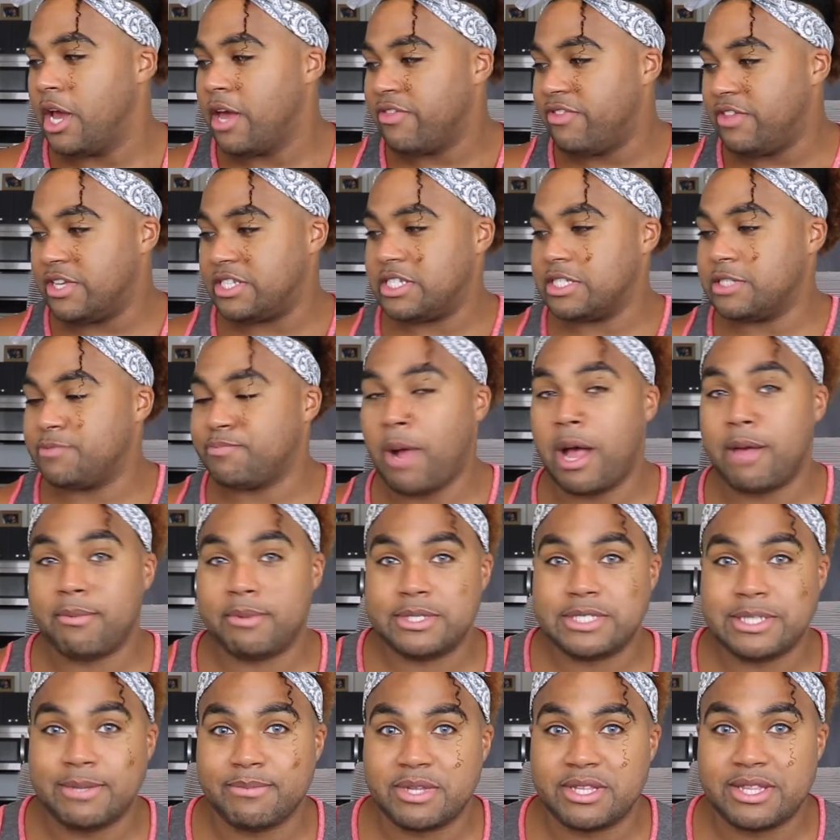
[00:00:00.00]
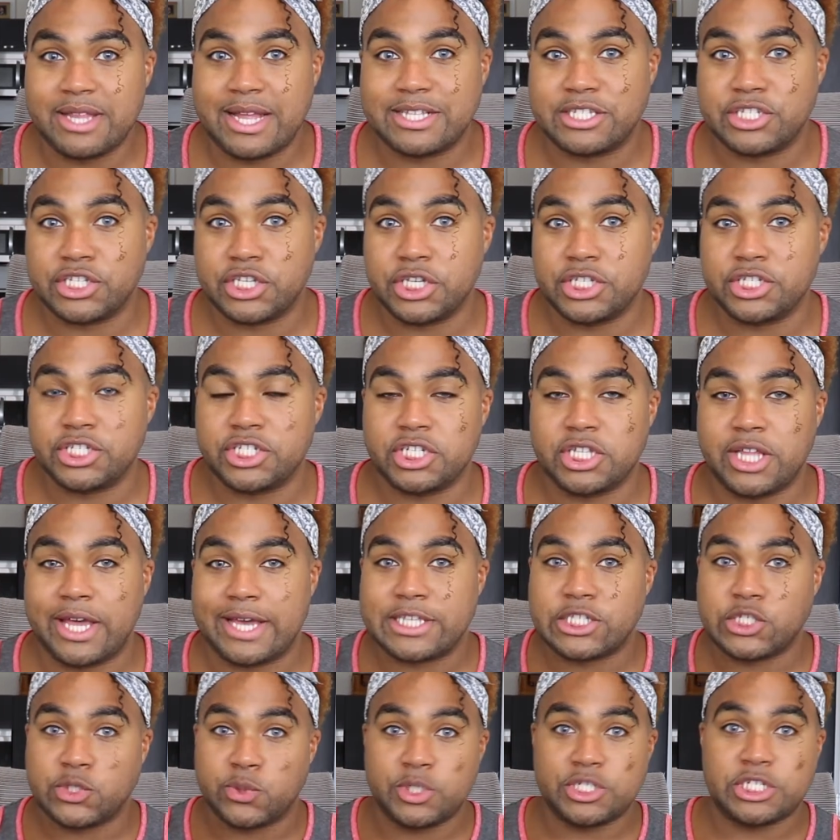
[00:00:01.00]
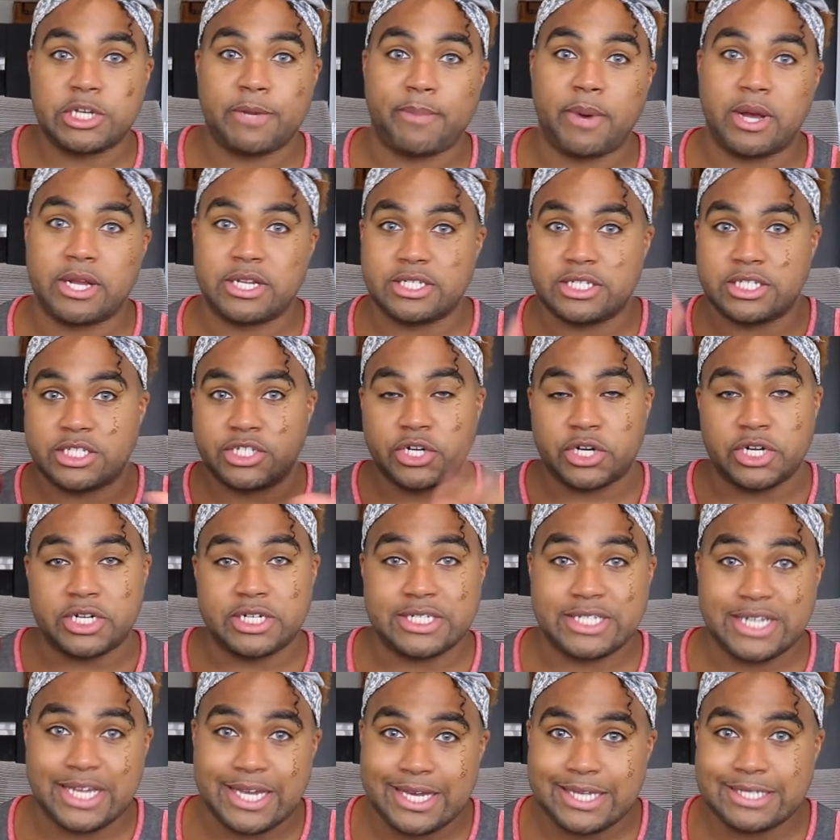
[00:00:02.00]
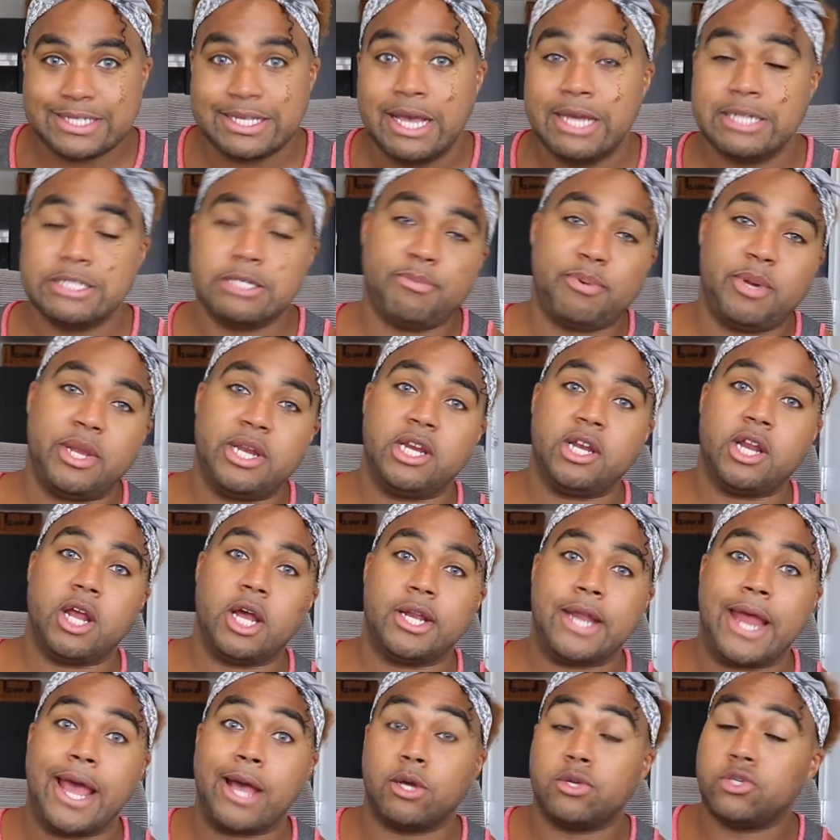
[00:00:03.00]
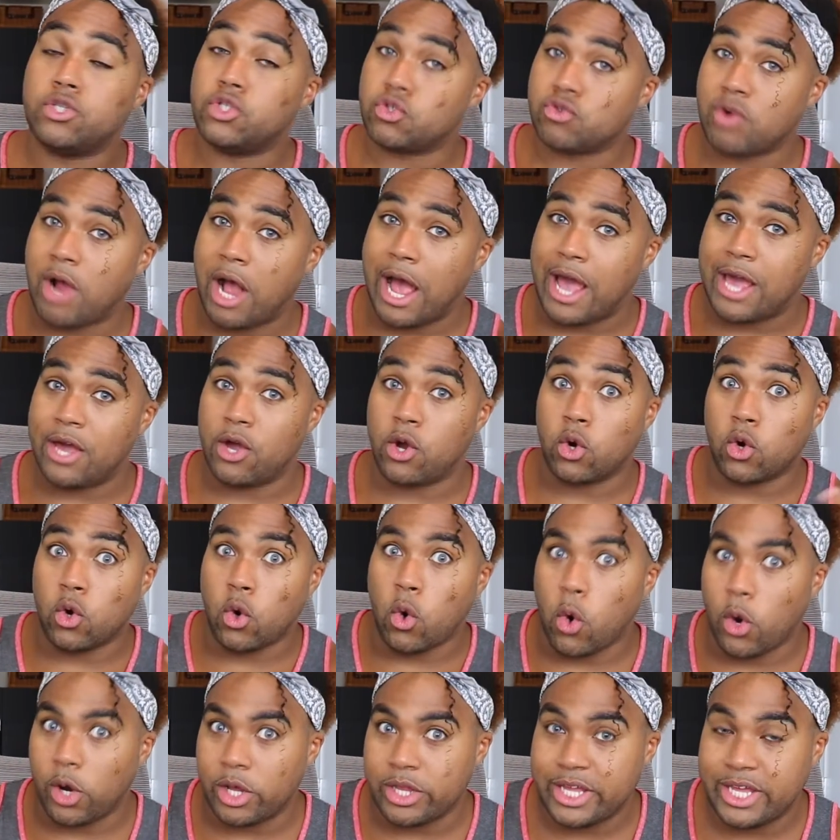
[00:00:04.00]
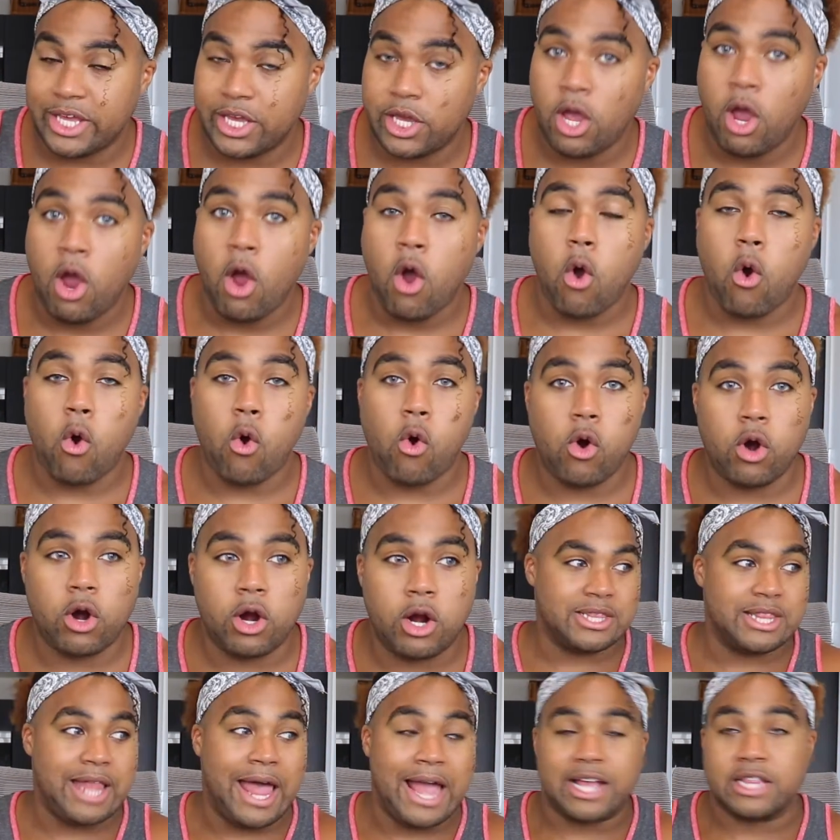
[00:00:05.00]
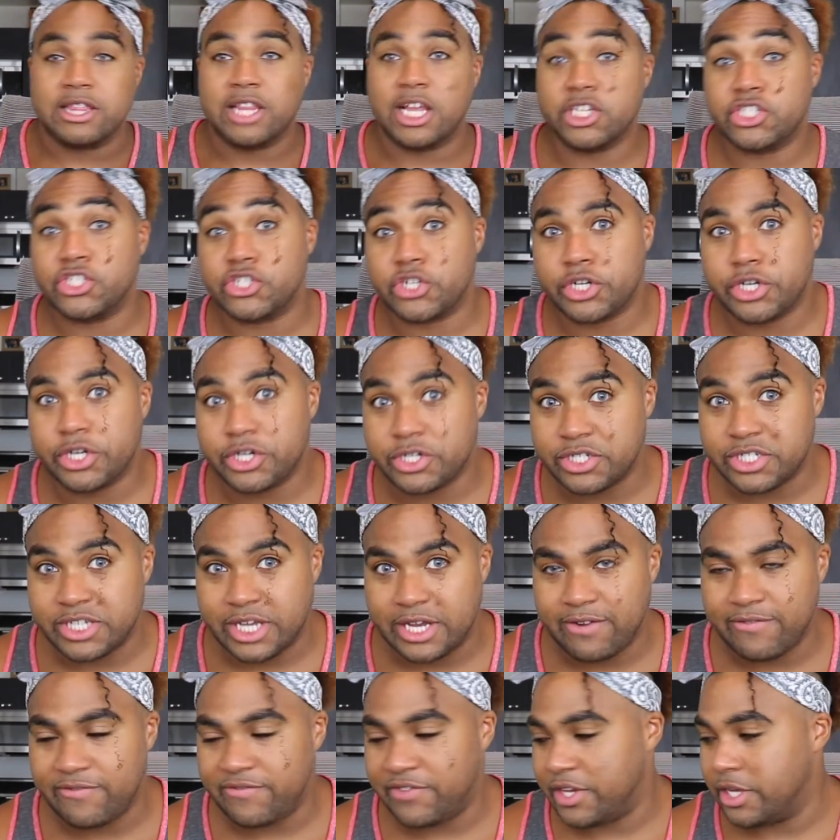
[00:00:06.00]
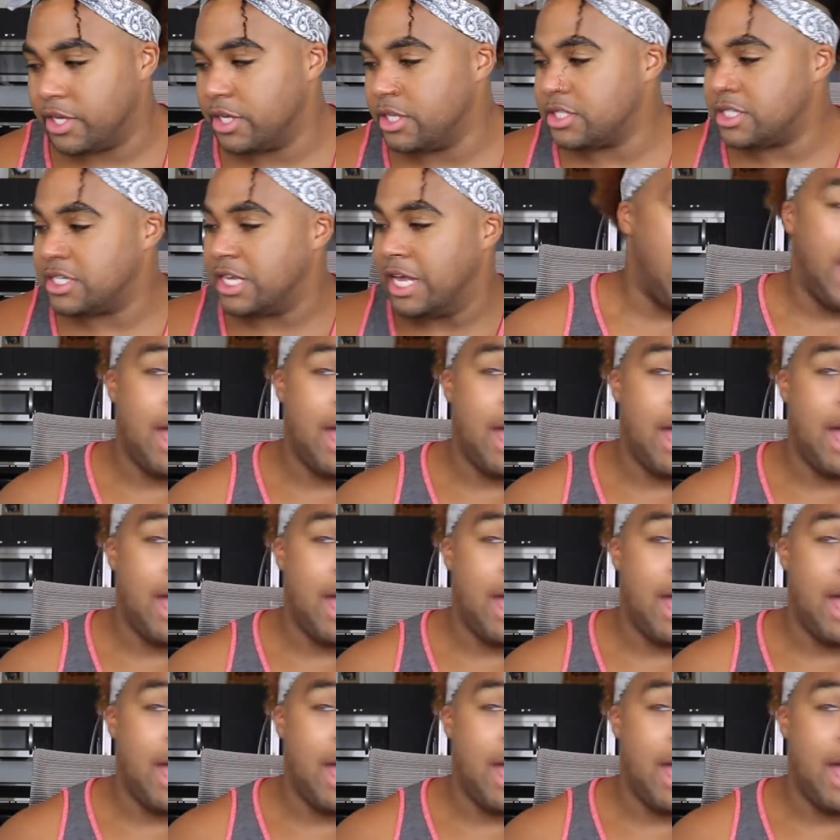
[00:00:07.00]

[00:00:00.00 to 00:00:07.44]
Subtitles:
This is probably something that's good to like switch up on certain days, depending on how dry or oily or lackluster your skin feels.